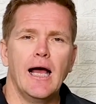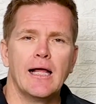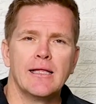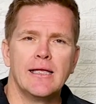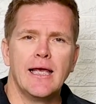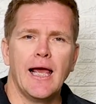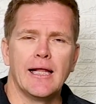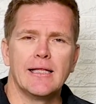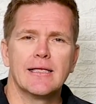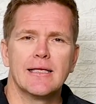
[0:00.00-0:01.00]
And
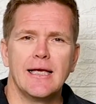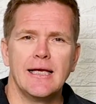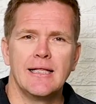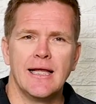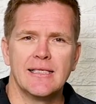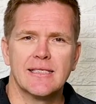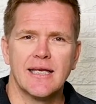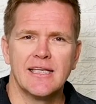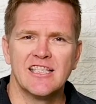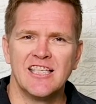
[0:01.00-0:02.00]
yet he then
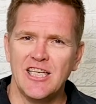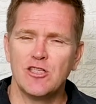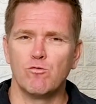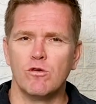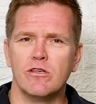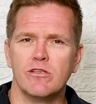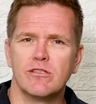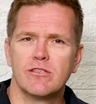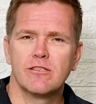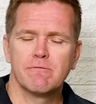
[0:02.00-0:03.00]
says these
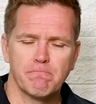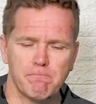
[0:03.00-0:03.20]
words.